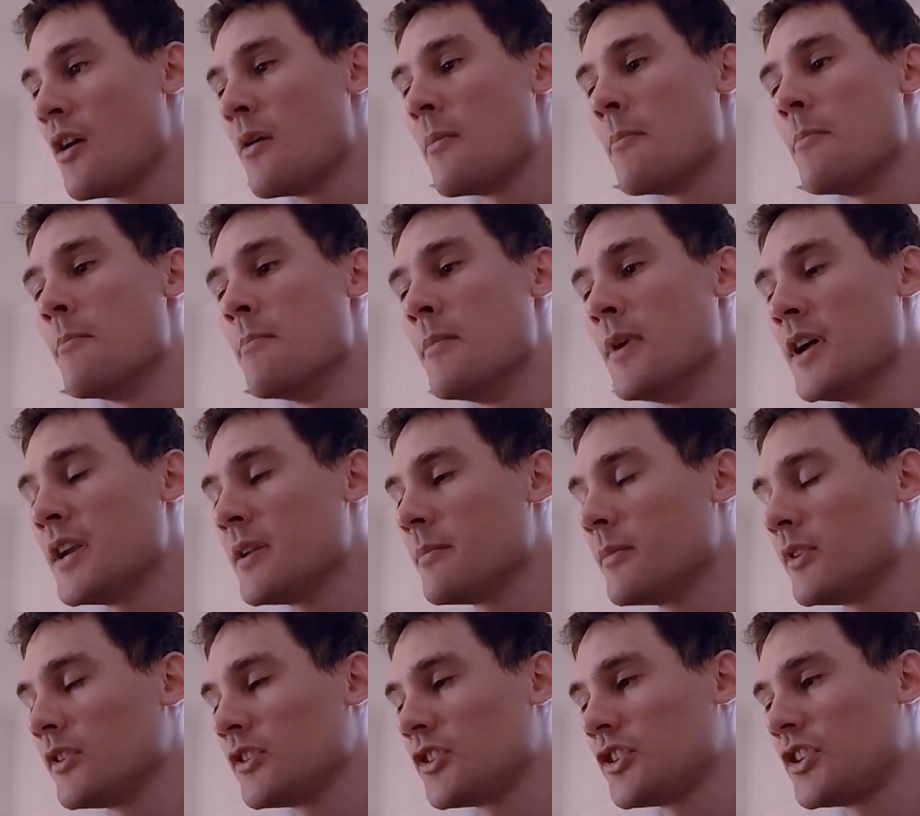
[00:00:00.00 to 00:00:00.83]

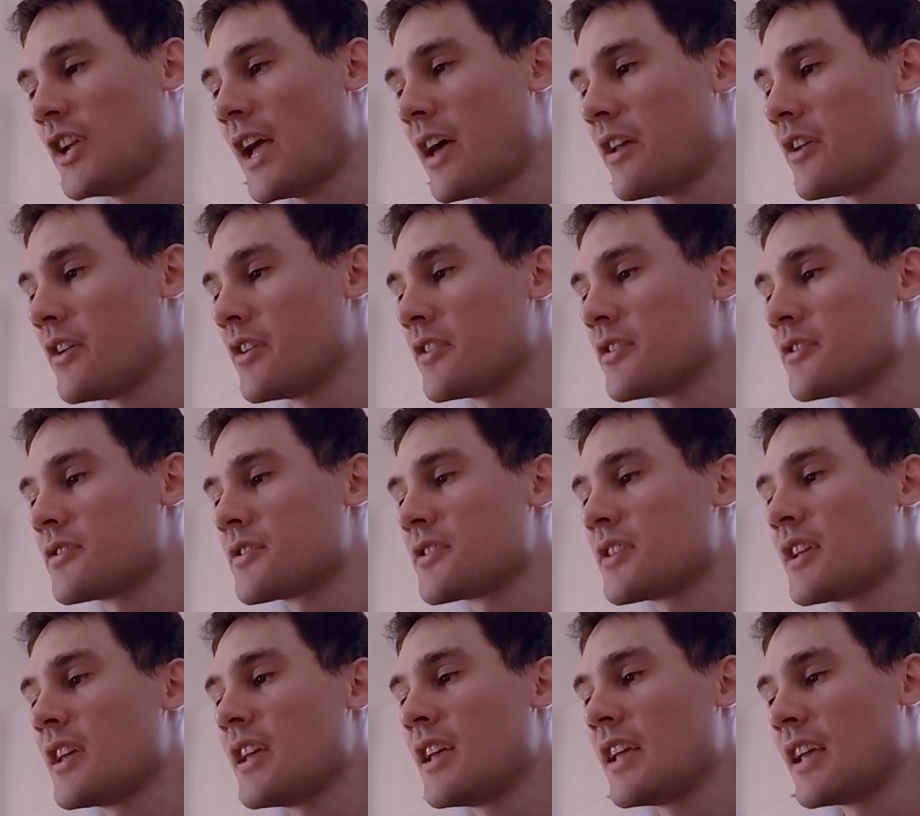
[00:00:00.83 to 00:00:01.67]
minimal
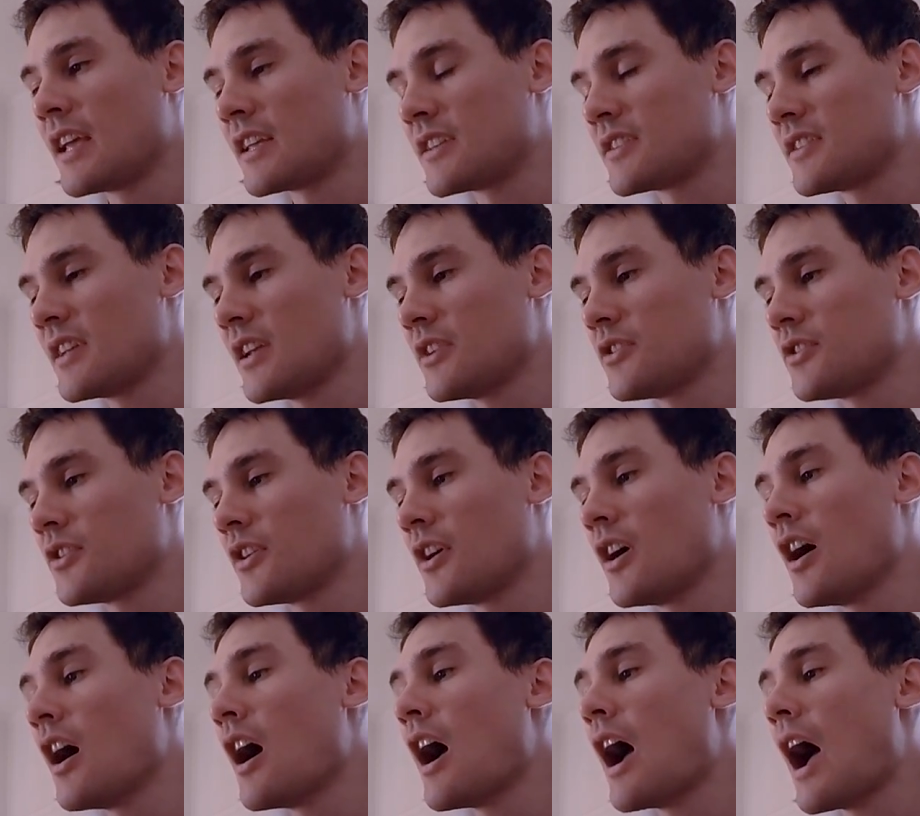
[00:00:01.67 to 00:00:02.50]
shadows,
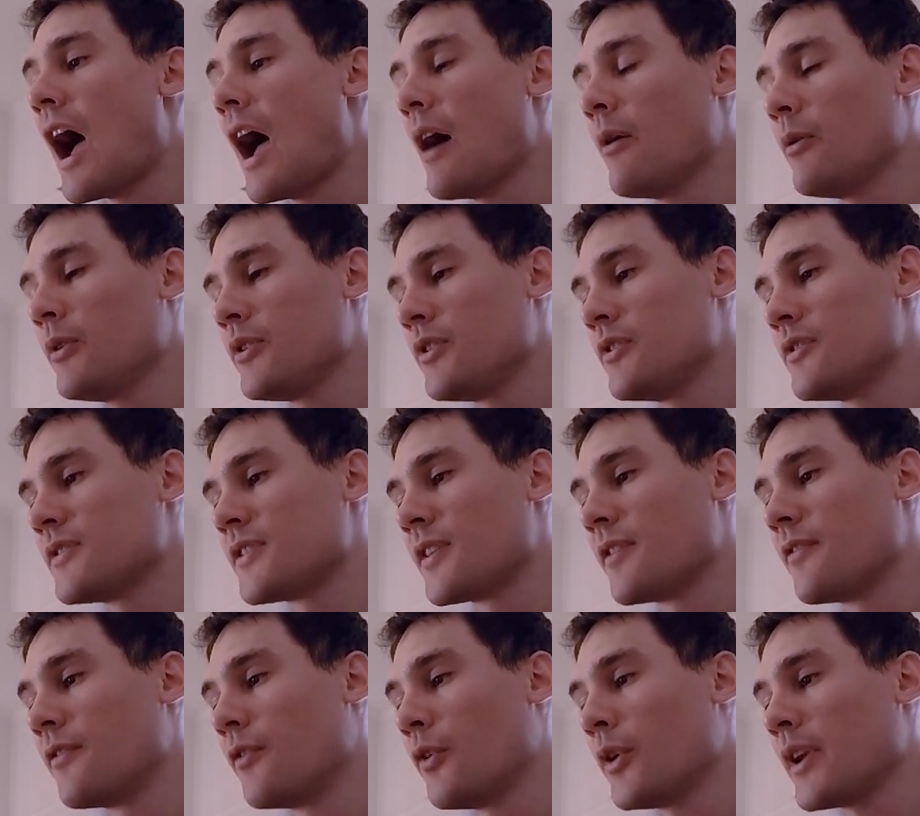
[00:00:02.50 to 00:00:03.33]
etc., I will use
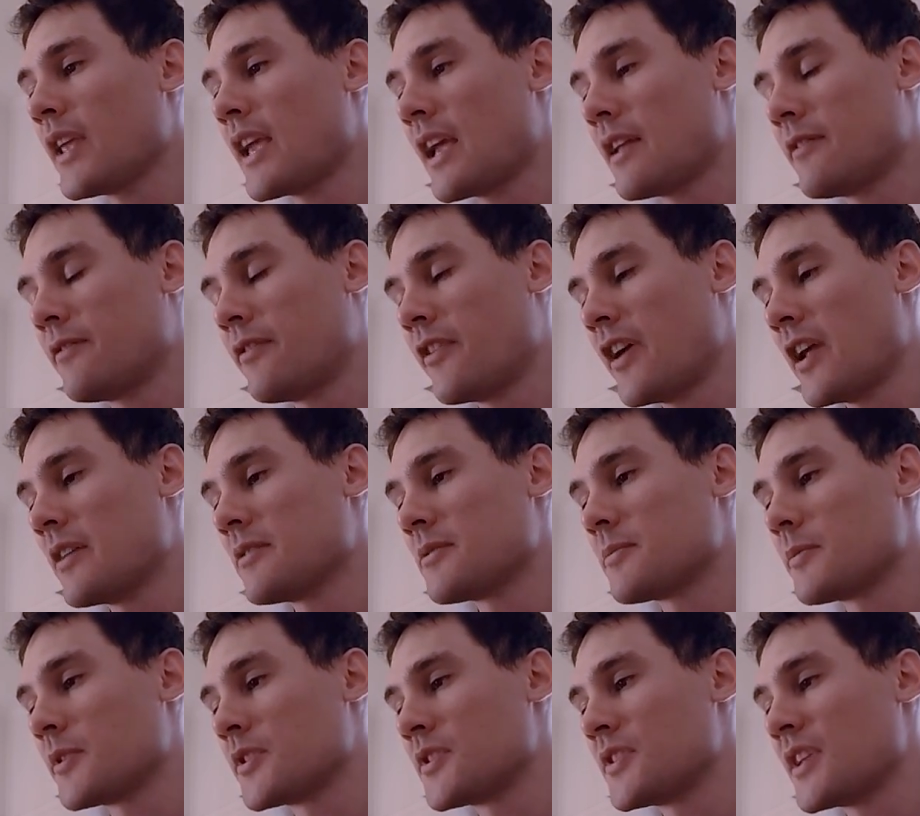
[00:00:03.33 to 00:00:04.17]
the 48 frames
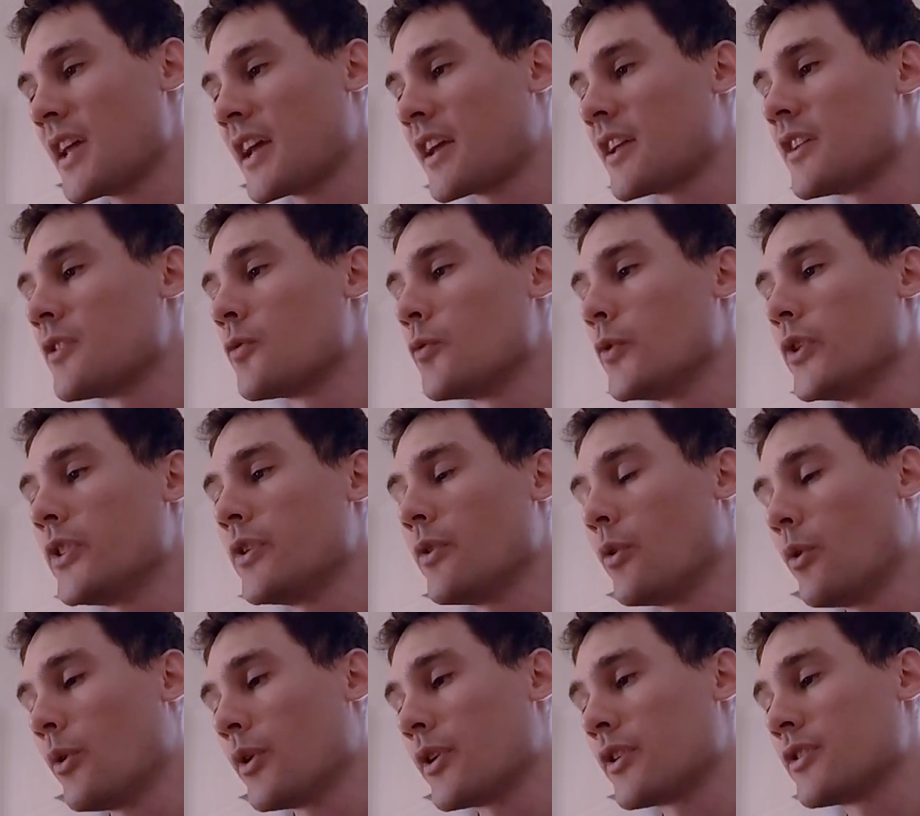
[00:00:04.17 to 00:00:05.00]
per second with the
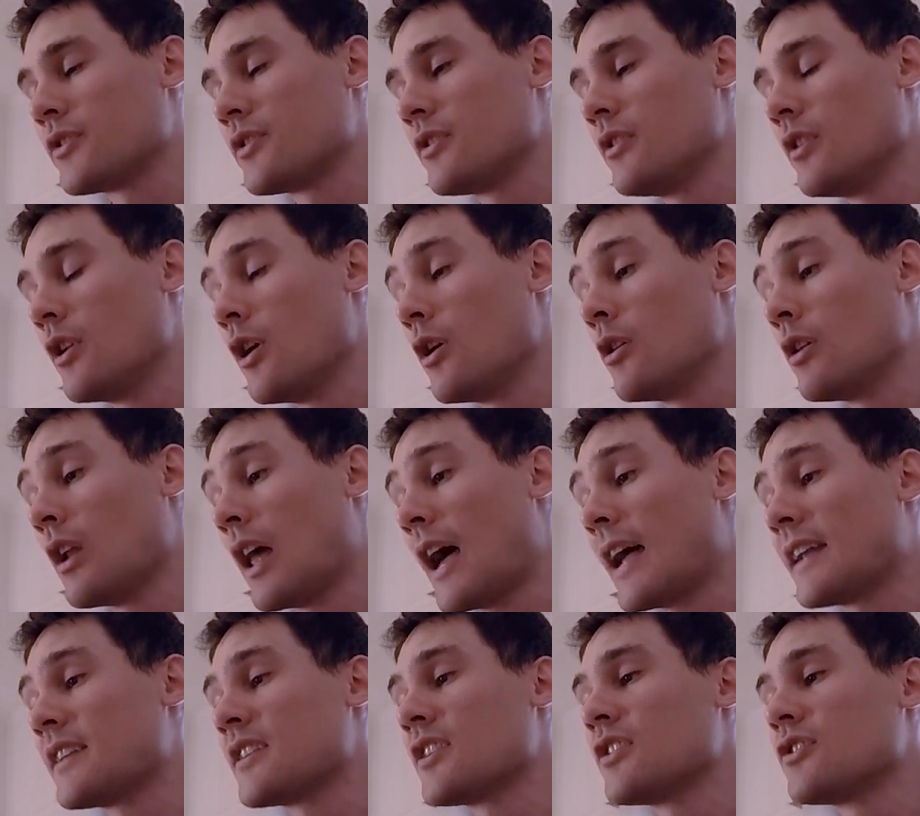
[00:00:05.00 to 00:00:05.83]
auto low
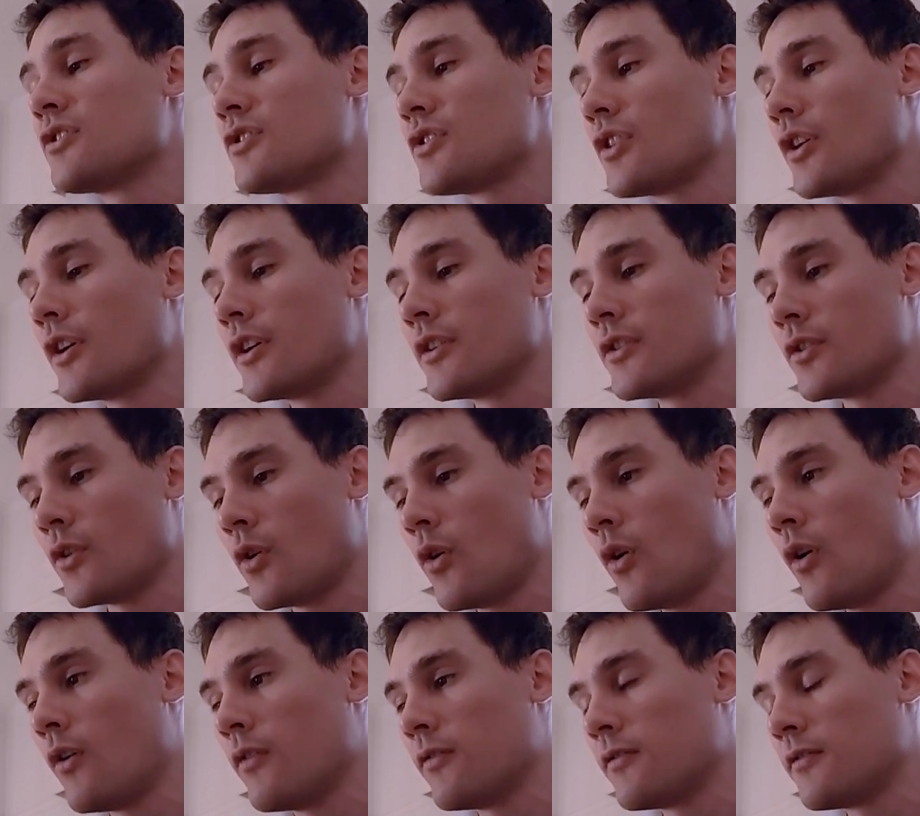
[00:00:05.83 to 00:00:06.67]
light turned
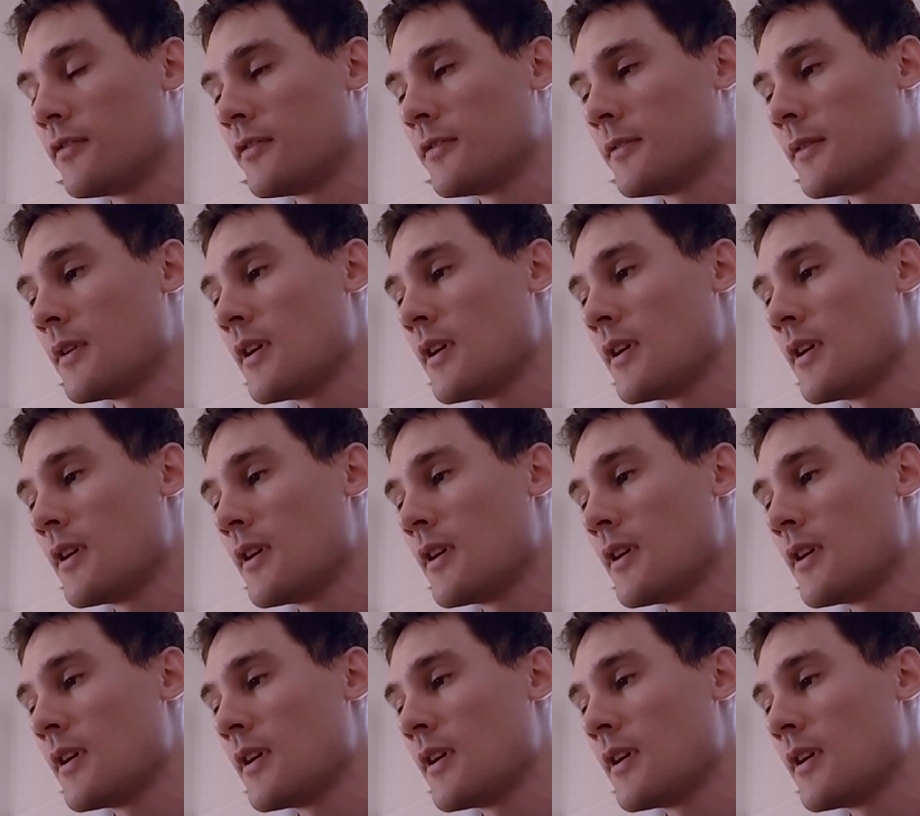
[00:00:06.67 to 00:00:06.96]
off.